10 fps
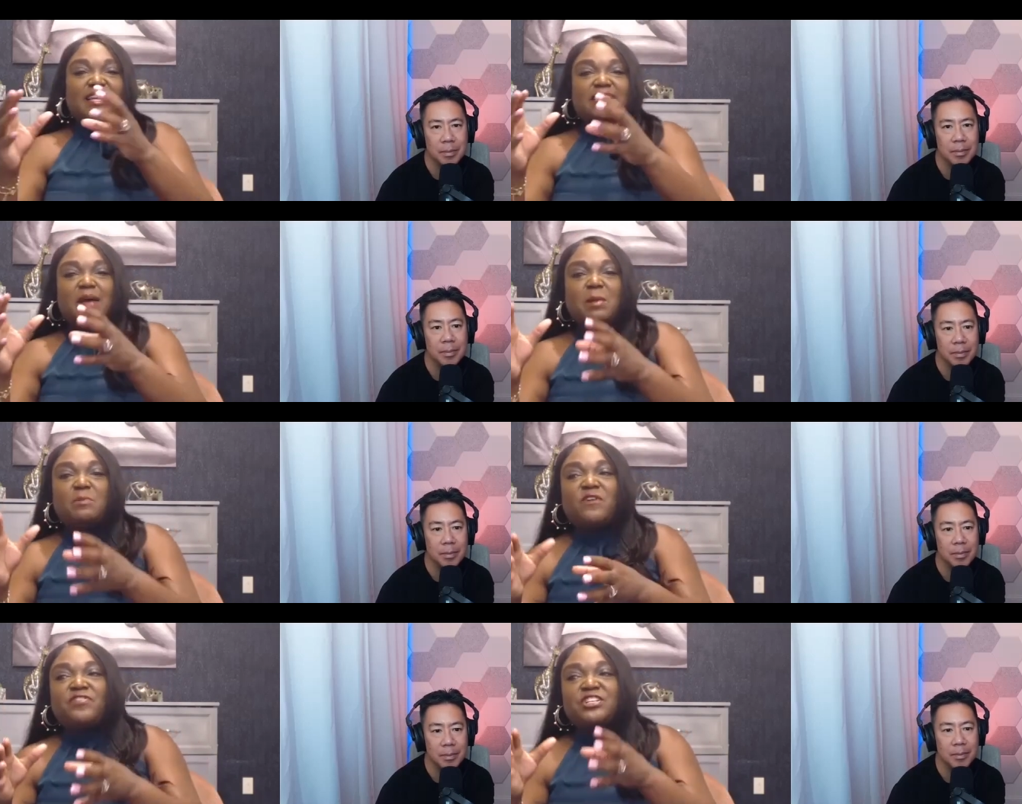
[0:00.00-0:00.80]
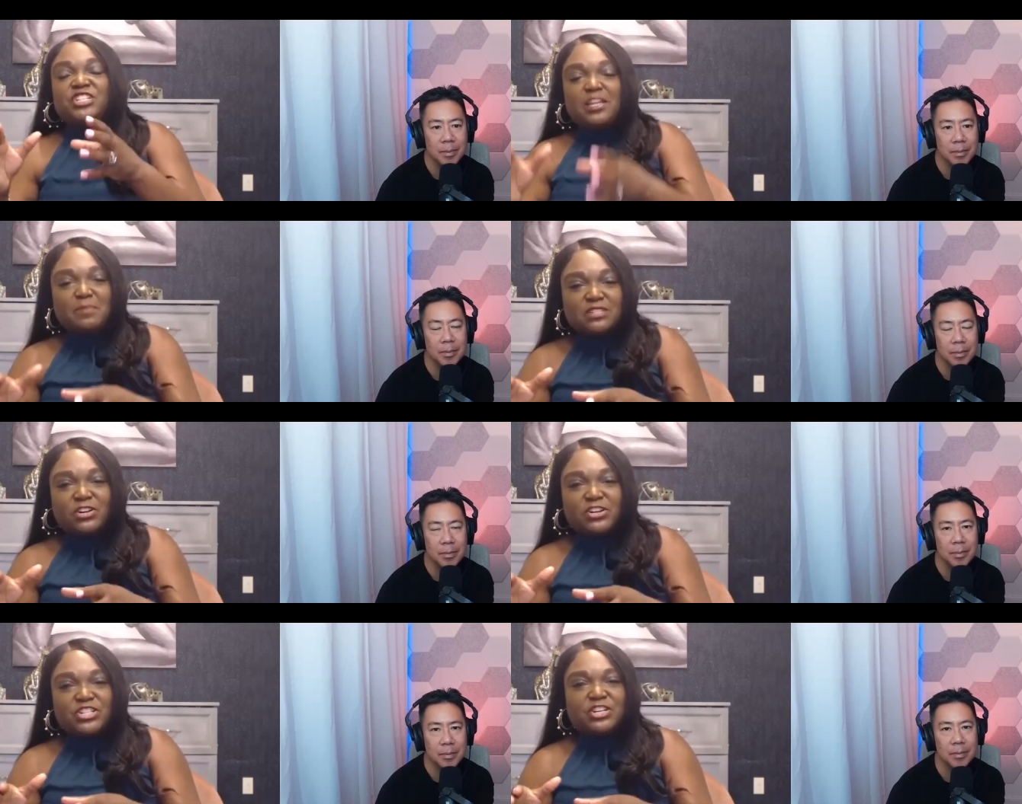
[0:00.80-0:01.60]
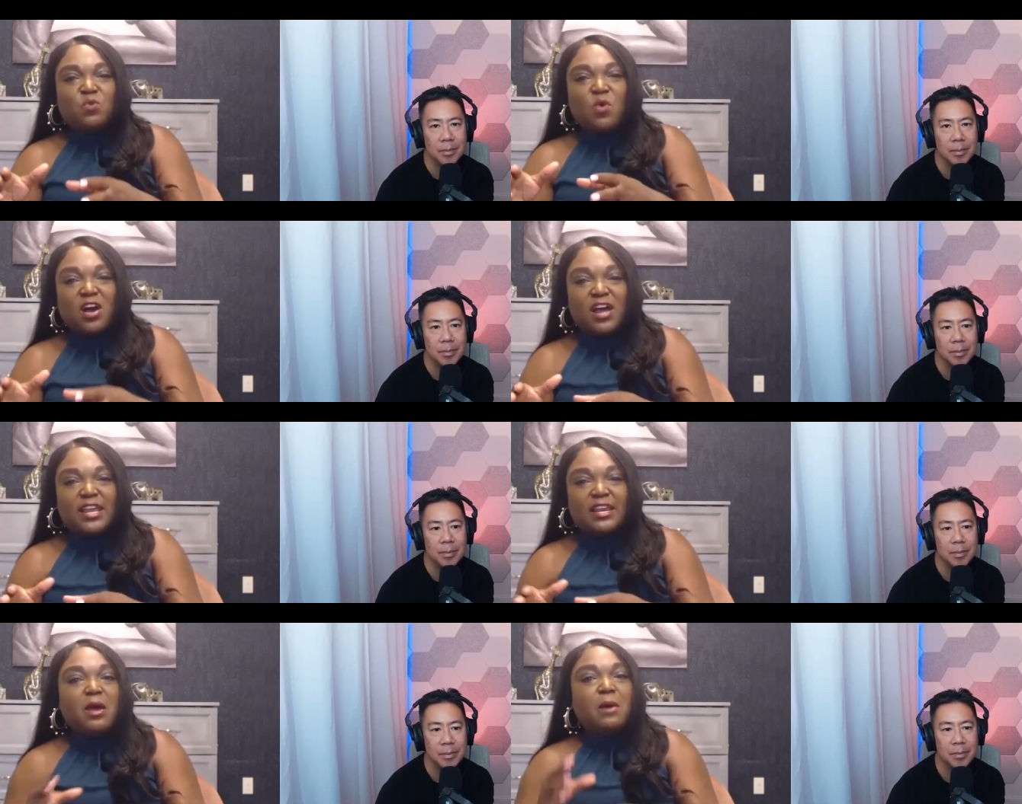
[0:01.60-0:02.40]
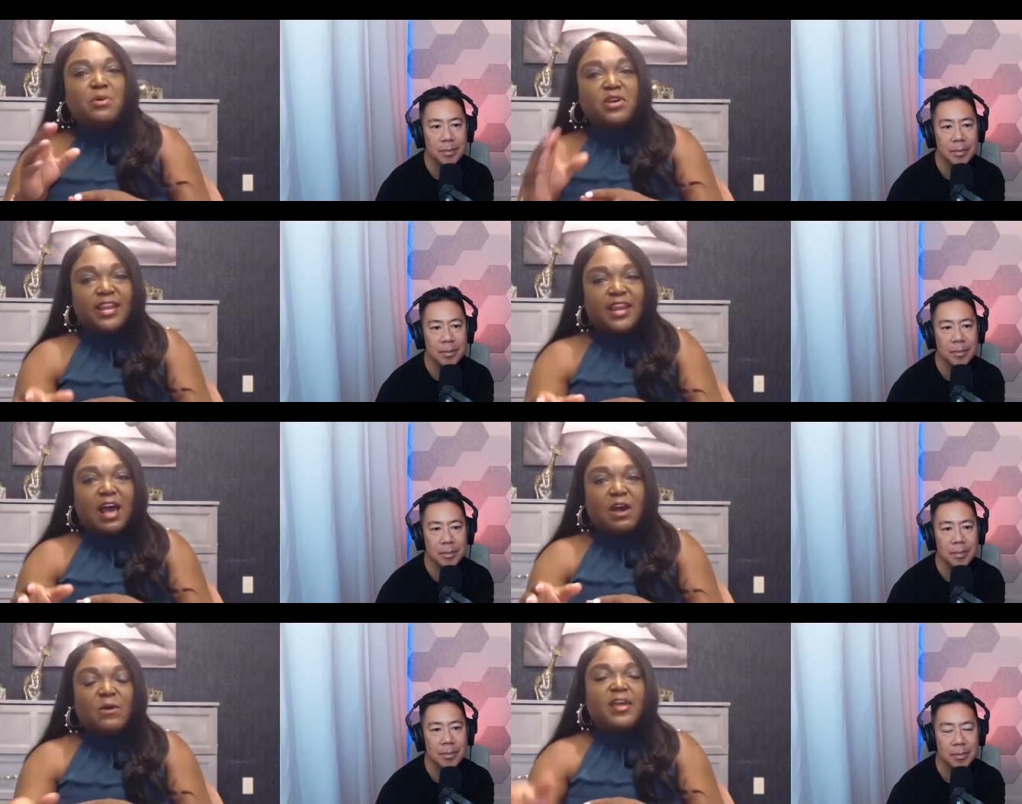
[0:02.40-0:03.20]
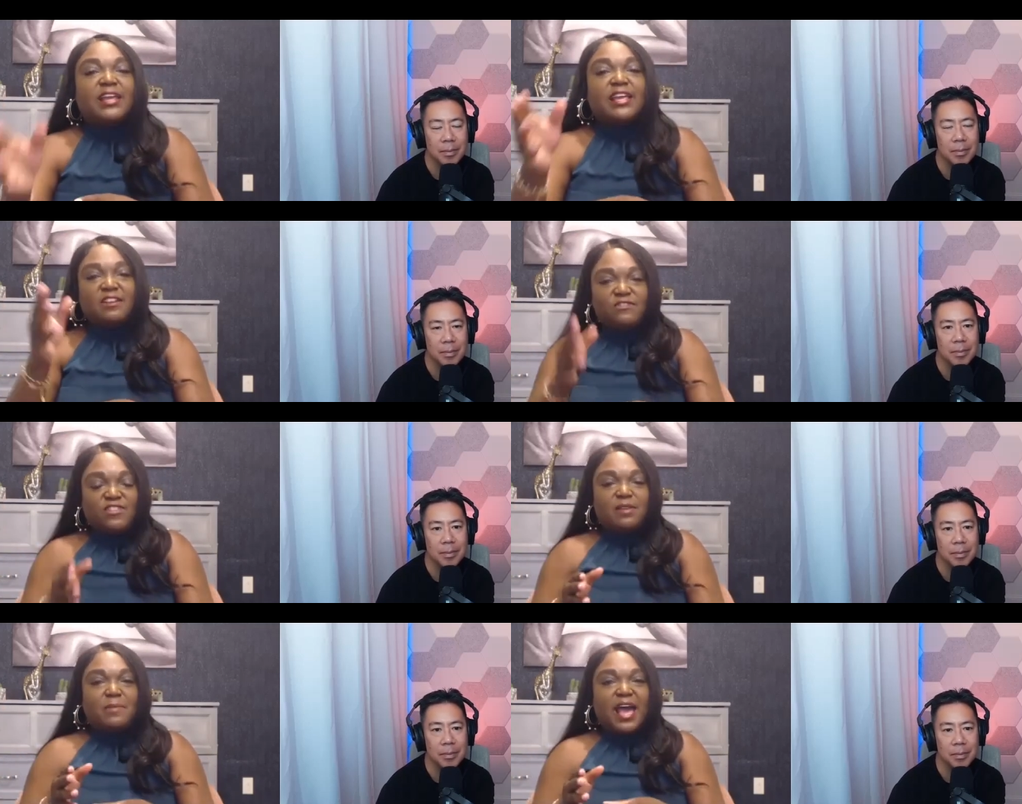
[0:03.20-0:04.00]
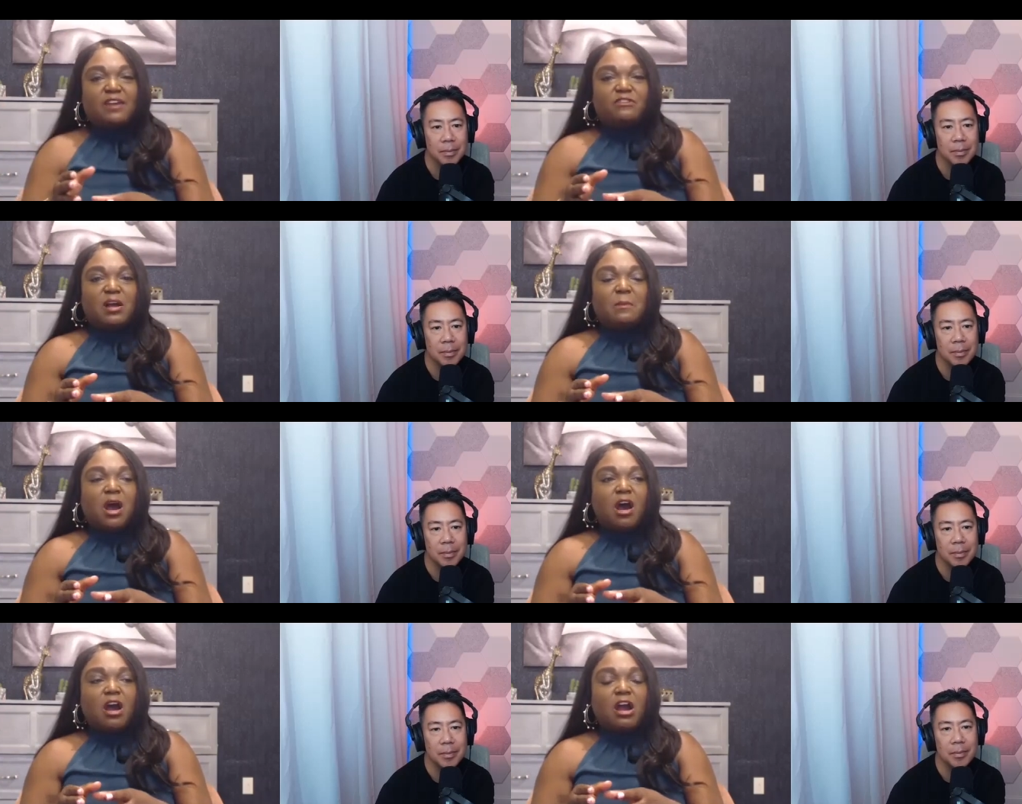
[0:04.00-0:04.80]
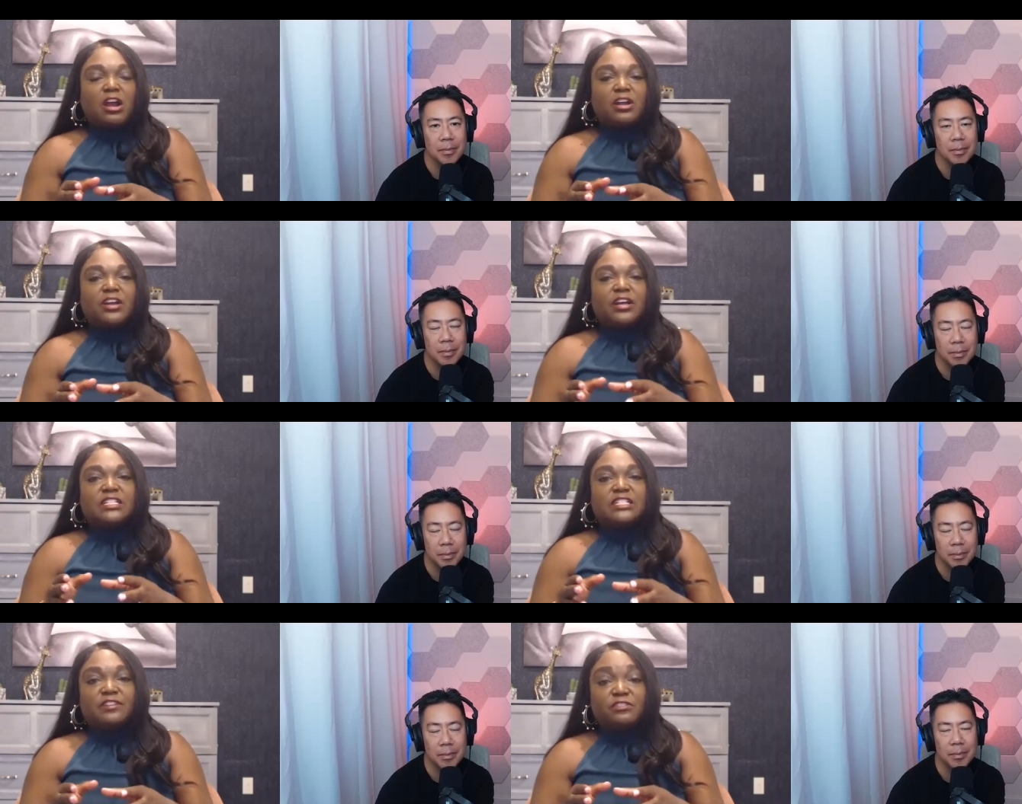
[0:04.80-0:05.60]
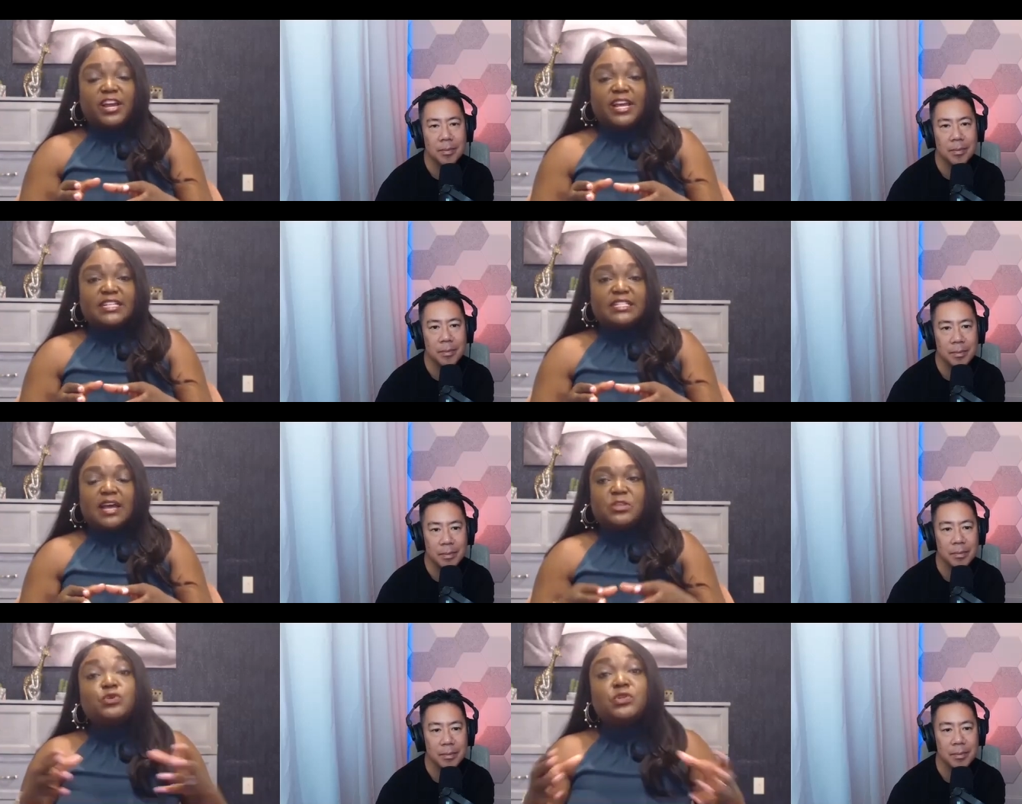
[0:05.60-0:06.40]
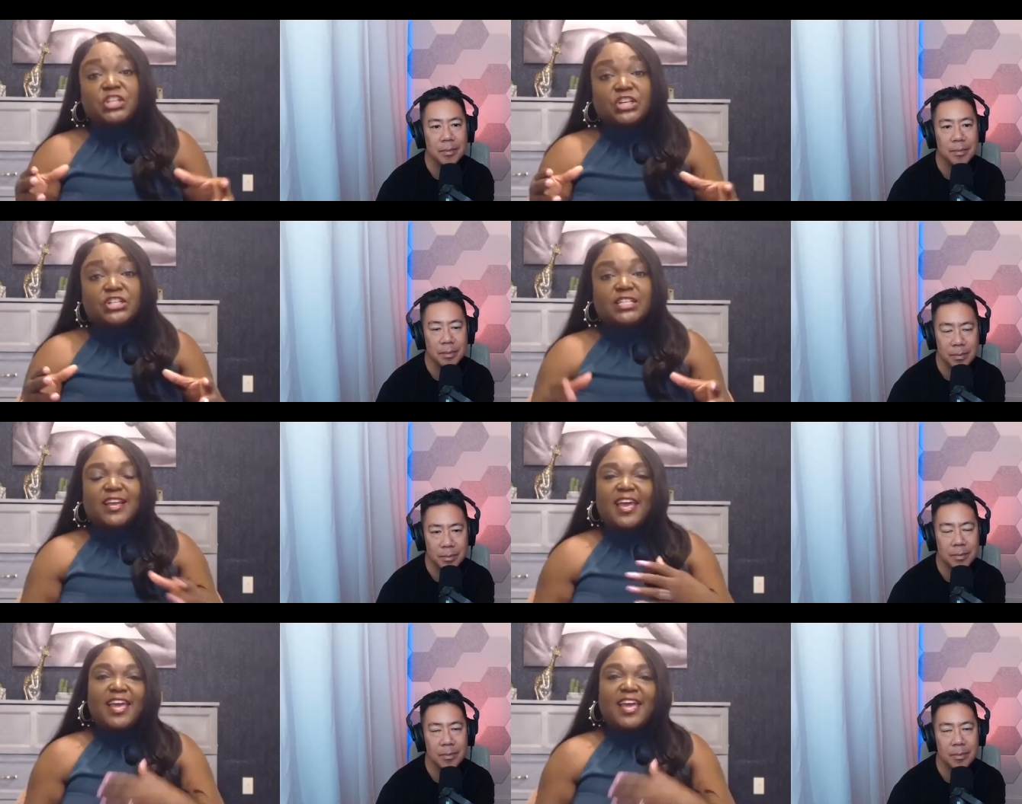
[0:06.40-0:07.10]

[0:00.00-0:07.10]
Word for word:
Speaker 1: Then let's come up with the cheapest version one, put it out, get feedback from our different users,